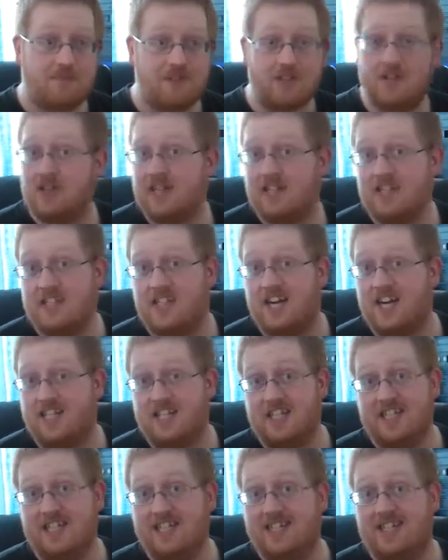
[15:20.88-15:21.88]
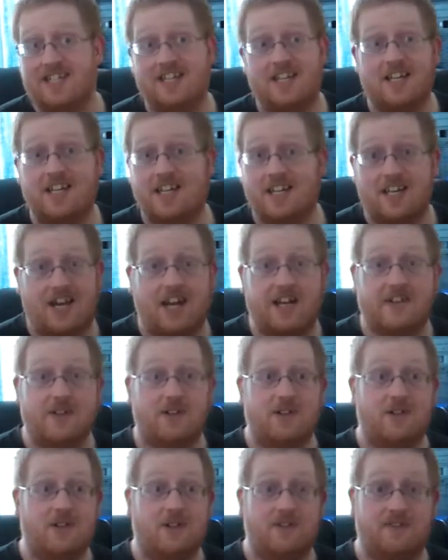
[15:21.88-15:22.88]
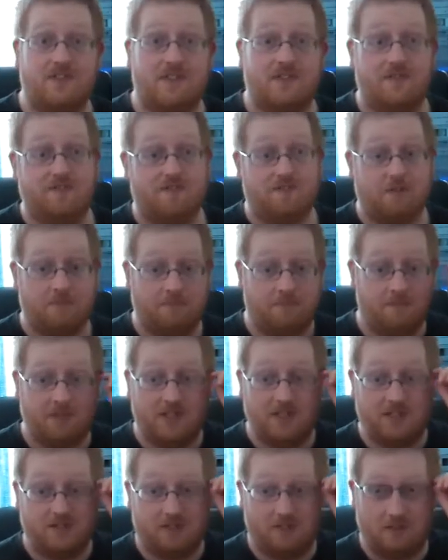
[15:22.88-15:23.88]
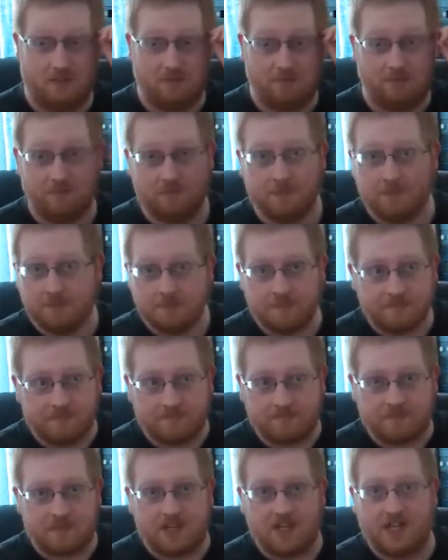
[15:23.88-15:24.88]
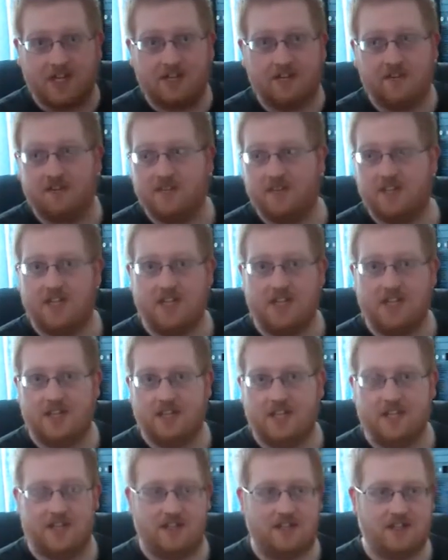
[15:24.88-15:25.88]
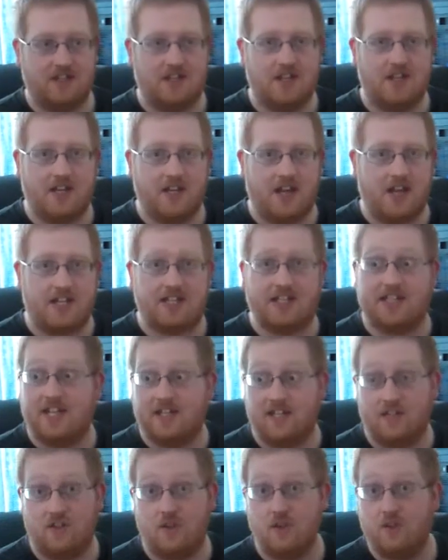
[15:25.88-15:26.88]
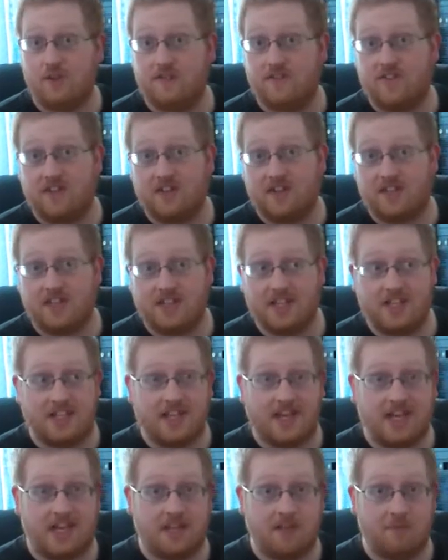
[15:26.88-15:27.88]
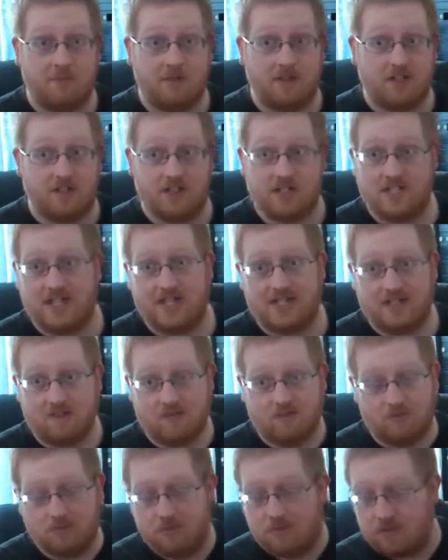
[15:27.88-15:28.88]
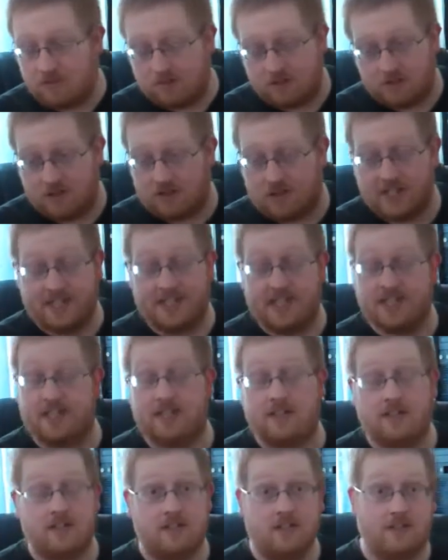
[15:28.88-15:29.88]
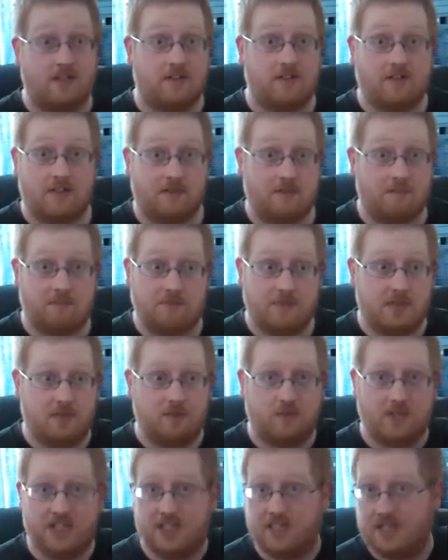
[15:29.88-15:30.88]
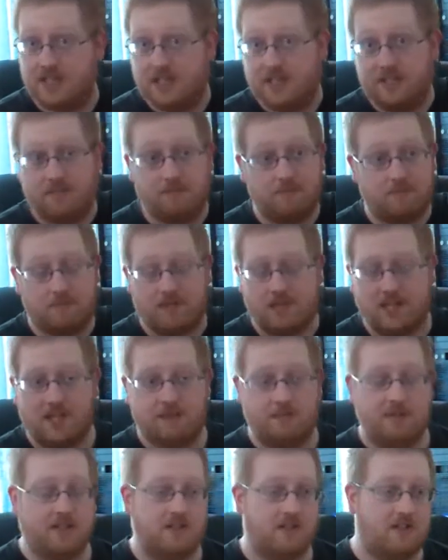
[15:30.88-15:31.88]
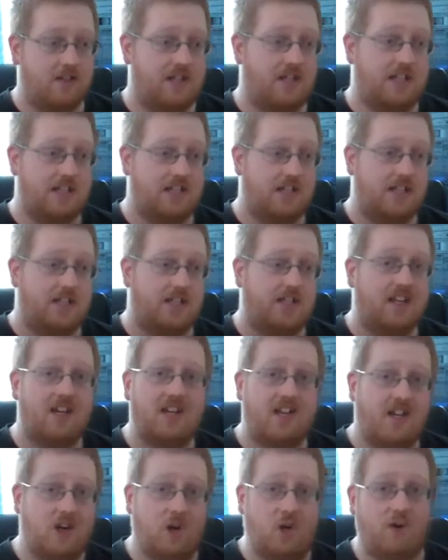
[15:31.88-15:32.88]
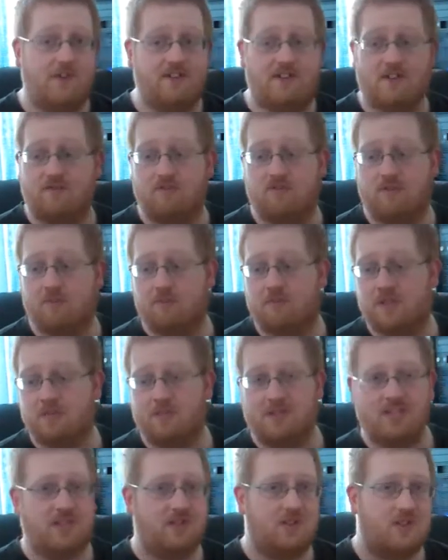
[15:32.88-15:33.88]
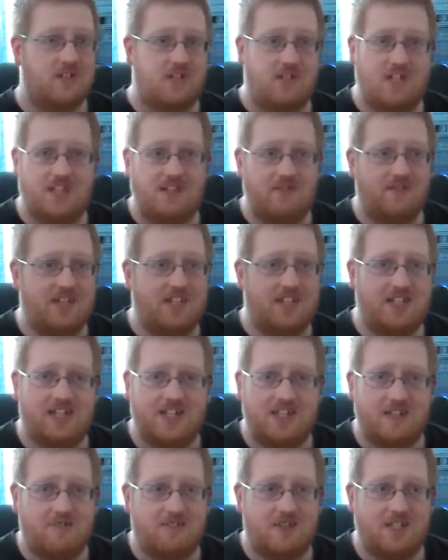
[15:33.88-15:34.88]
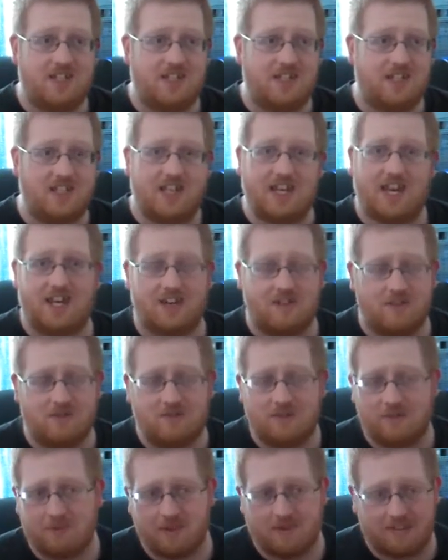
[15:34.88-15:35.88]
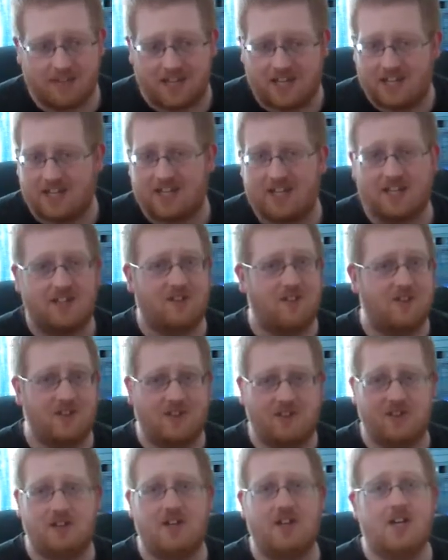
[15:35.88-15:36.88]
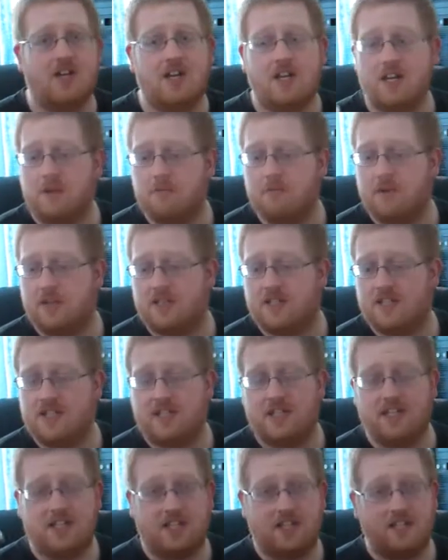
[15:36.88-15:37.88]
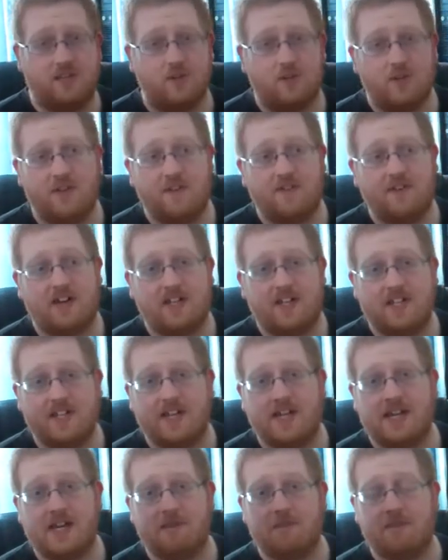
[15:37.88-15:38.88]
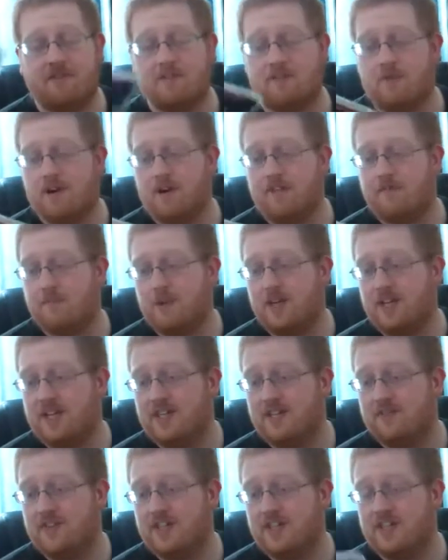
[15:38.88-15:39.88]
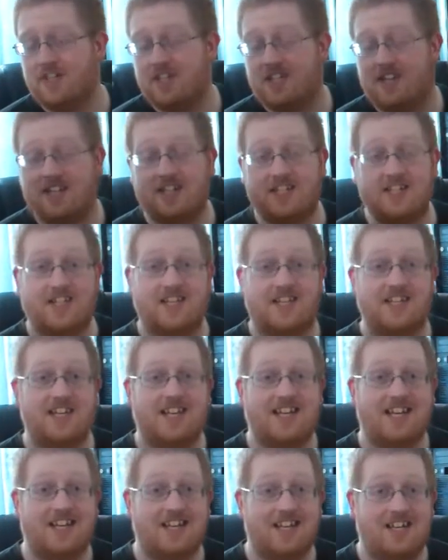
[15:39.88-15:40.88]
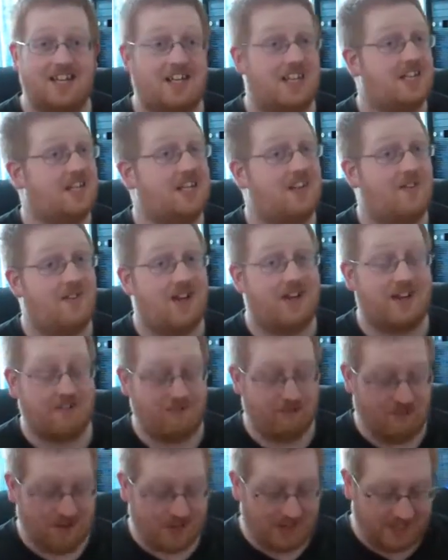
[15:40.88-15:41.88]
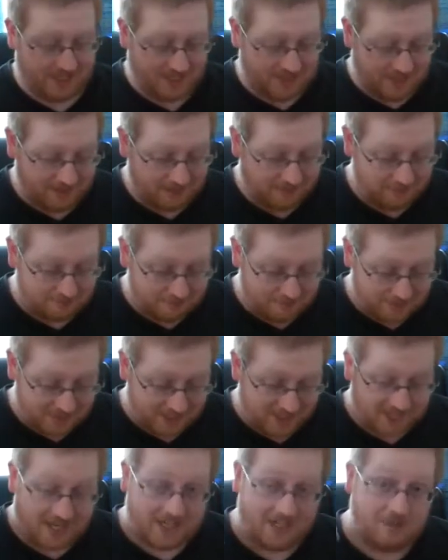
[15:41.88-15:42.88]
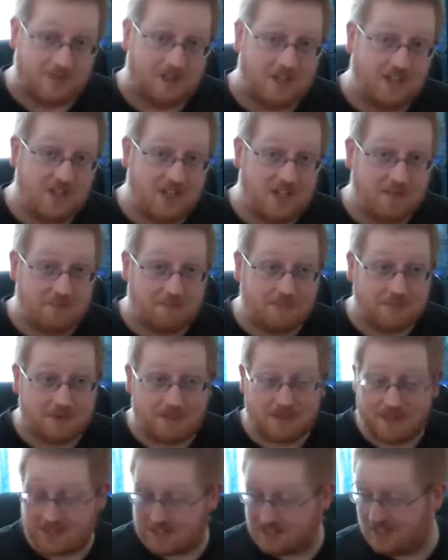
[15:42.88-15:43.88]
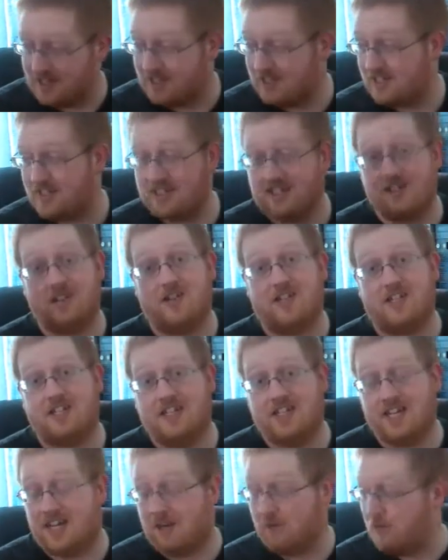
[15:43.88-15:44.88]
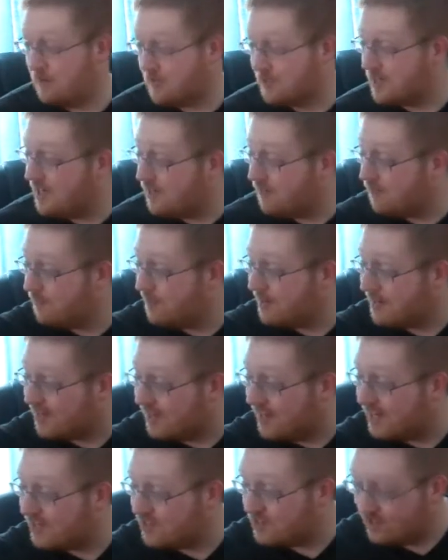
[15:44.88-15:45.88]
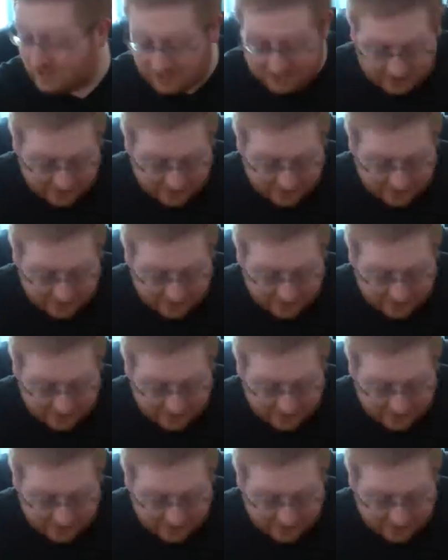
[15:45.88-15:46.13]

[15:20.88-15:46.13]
At least I didn't. I don't know if they're from, you know, any of the extended universe at the time, which is now non-existent because, you know, Disney claim it doesn't exist, or it's from some of the other TV series, the cartoons or whether they had, I don't know. But it's a 2D fighting game, and from what I've played of it to test it, not that great. But again, it was cheap, and it's another Star Wars game for my collection.